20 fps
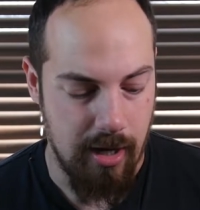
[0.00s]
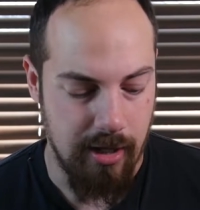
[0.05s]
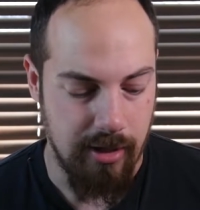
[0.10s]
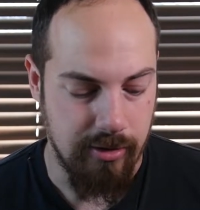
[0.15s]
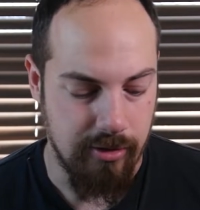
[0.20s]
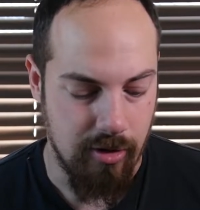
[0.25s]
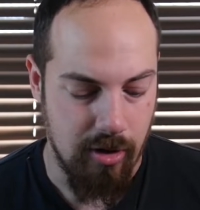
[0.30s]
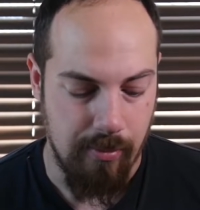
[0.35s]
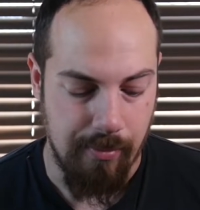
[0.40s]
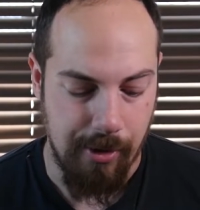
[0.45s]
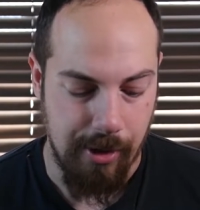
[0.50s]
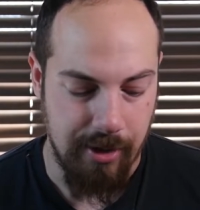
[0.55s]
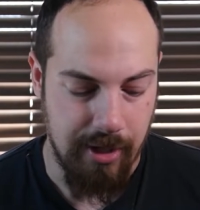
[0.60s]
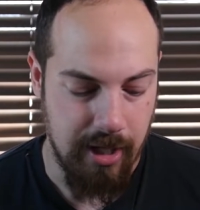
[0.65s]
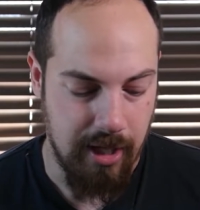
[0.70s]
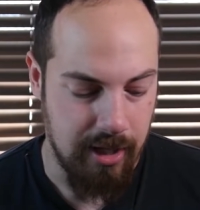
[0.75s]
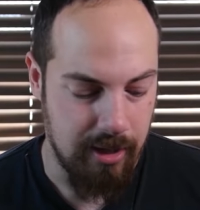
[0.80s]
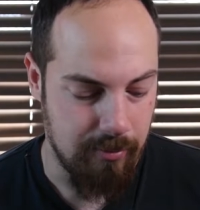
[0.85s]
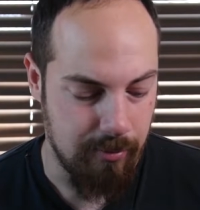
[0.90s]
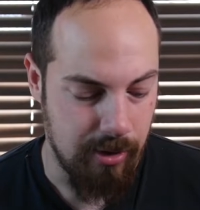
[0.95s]

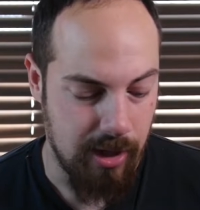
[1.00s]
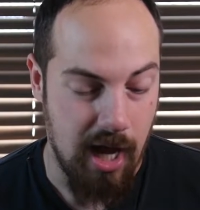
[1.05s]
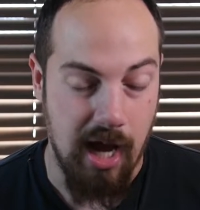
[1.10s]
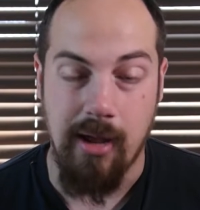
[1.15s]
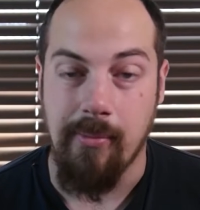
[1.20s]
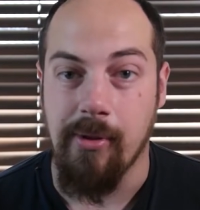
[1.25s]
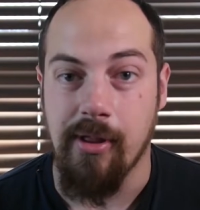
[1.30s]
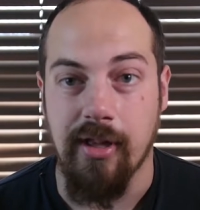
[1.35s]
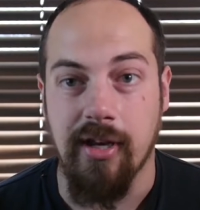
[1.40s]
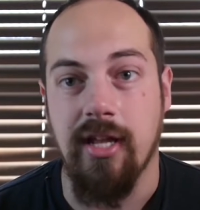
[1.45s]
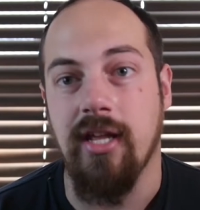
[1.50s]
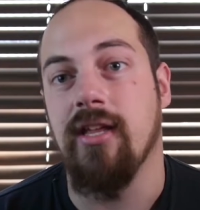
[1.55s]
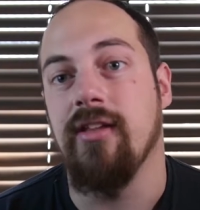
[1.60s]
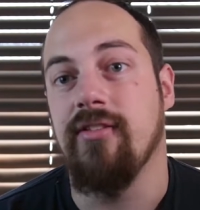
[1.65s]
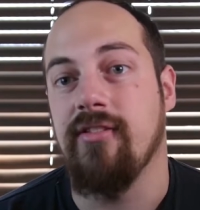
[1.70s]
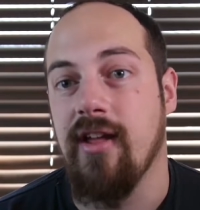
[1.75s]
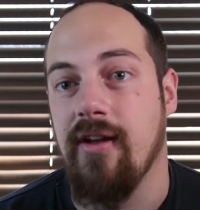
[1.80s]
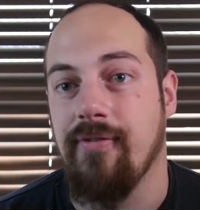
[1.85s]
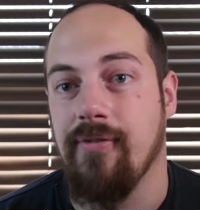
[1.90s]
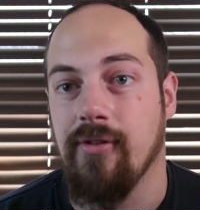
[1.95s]
durability and reliability
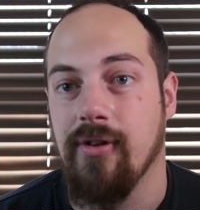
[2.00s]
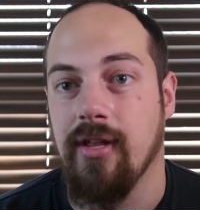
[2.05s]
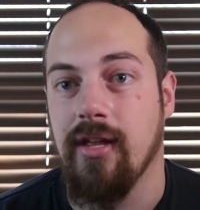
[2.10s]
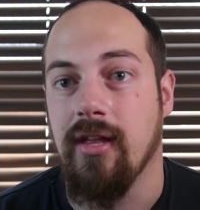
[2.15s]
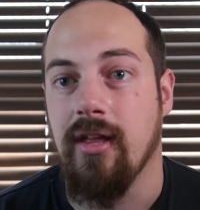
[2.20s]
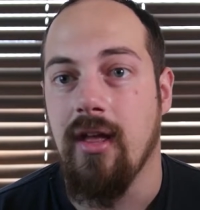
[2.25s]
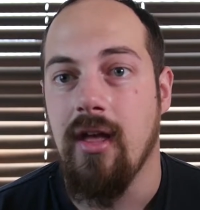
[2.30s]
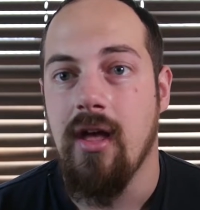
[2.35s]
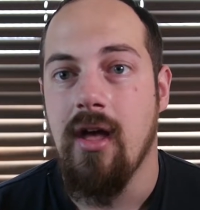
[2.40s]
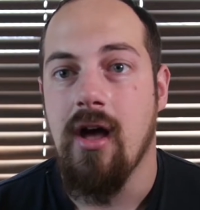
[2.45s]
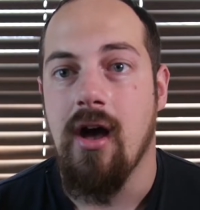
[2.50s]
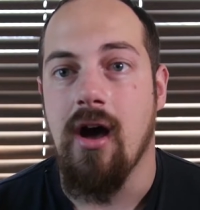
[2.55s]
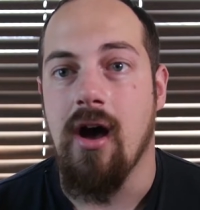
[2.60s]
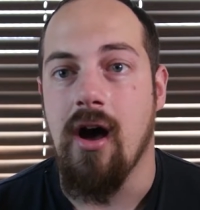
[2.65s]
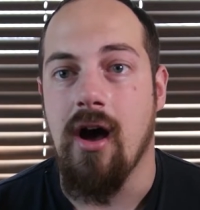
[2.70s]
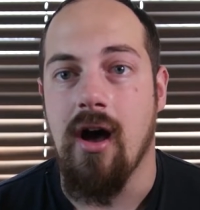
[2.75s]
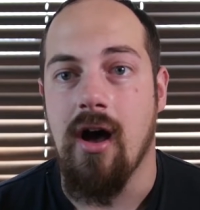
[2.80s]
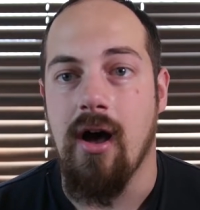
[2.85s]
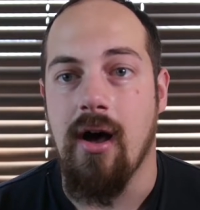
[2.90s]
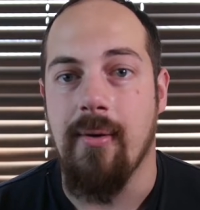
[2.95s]
is definitely
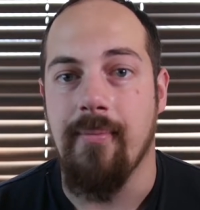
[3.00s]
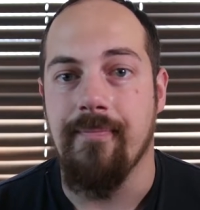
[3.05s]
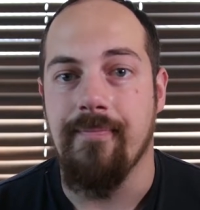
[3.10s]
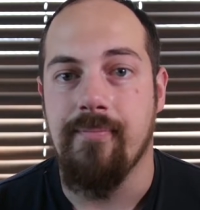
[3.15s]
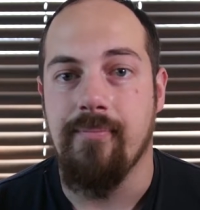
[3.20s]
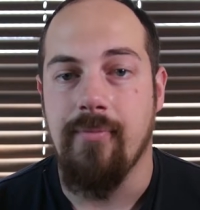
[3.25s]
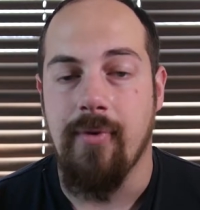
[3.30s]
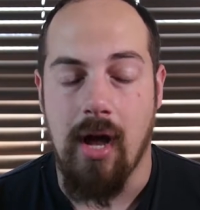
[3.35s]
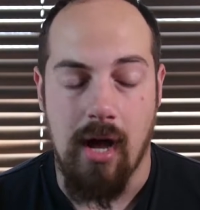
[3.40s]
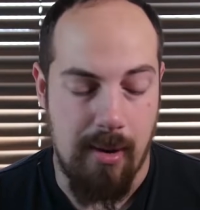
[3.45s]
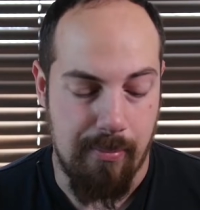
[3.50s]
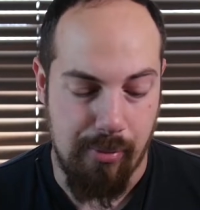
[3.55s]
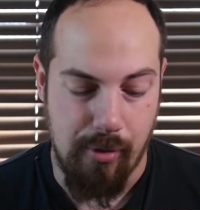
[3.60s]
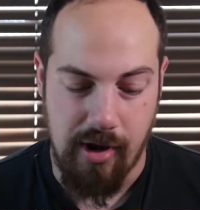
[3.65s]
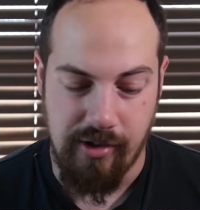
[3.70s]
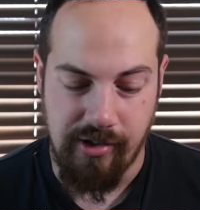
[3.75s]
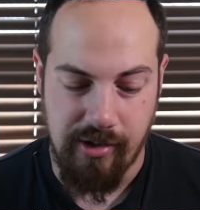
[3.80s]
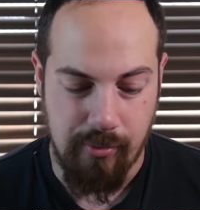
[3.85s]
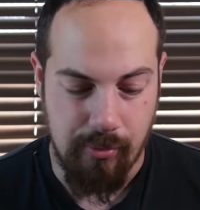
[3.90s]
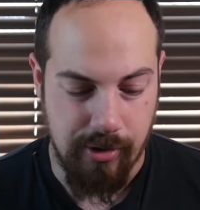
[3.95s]

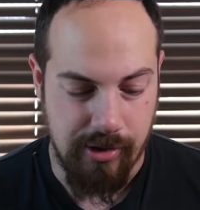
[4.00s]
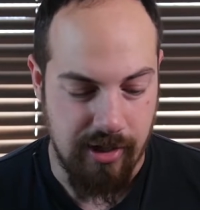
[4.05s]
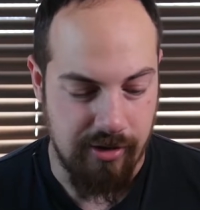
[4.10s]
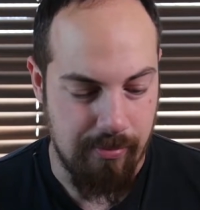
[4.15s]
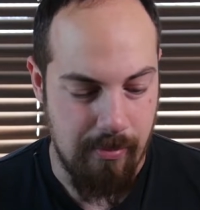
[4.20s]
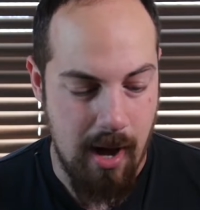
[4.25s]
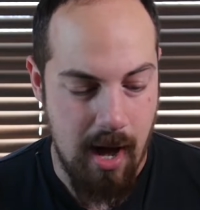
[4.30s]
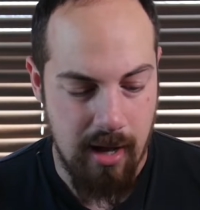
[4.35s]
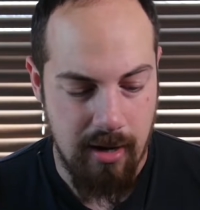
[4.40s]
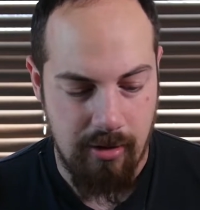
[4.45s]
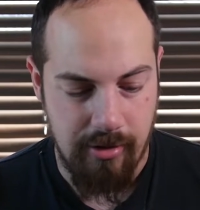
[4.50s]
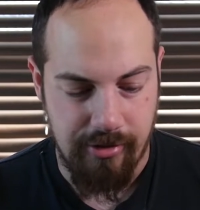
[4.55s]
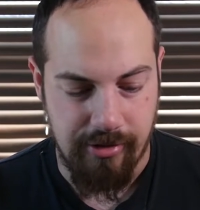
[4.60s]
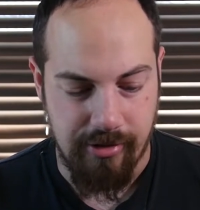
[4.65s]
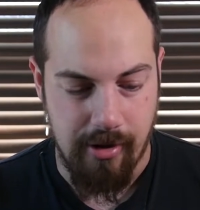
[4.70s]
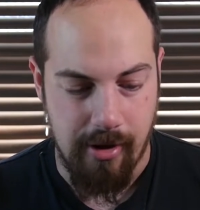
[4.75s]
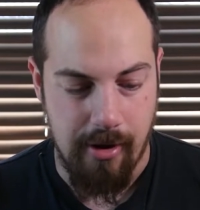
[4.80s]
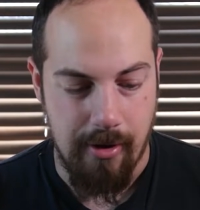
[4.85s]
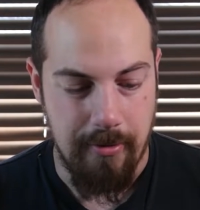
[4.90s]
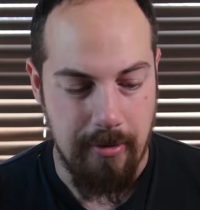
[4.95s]
present with this model,
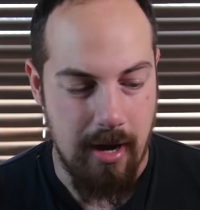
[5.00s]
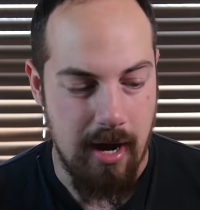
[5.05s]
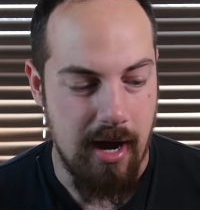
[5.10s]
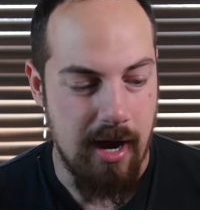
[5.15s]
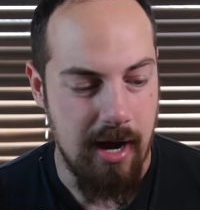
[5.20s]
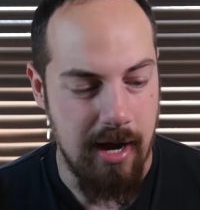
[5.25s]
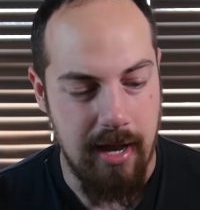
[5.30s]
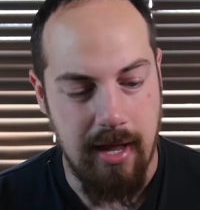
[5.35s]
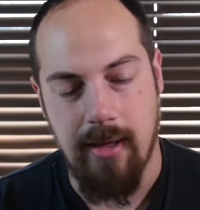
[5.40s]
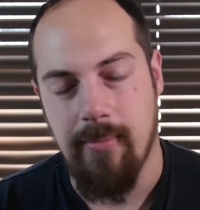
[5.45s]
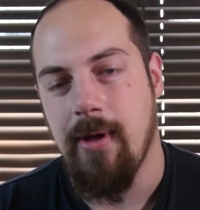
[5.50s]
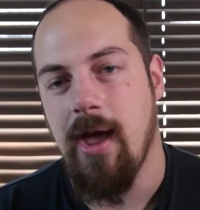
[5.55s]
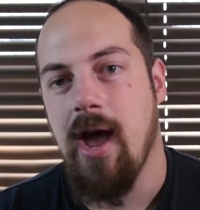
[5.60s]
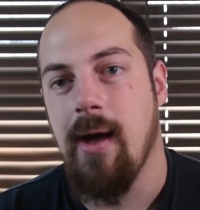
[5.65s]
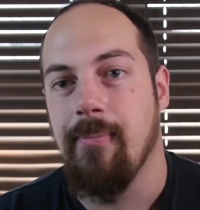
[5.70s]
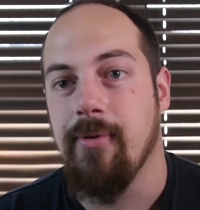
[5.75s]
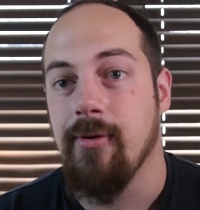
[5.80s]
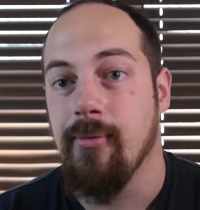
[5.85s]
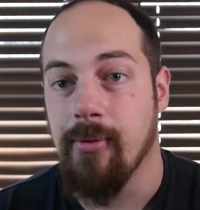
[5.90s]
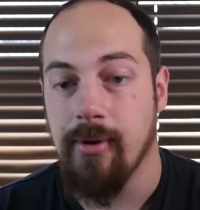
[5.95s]
so I am
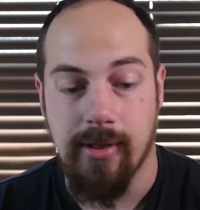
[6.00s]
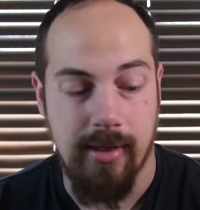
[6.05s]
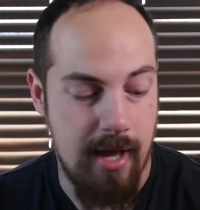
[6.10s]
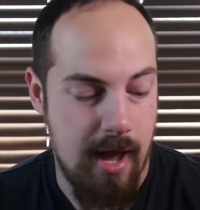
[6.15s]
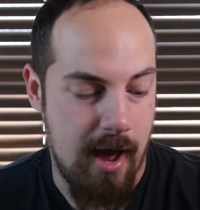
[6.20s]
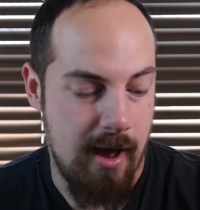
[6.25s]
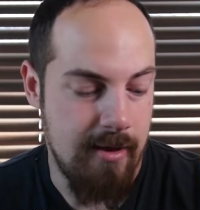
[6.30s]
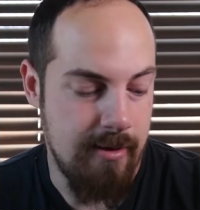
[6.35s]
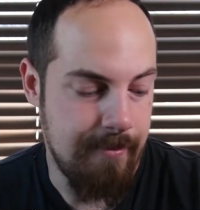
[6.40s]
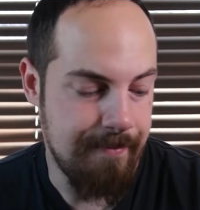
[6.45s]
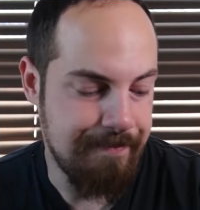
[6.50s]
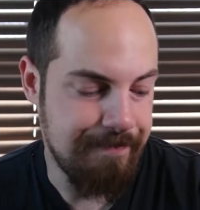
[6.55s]
happy with that.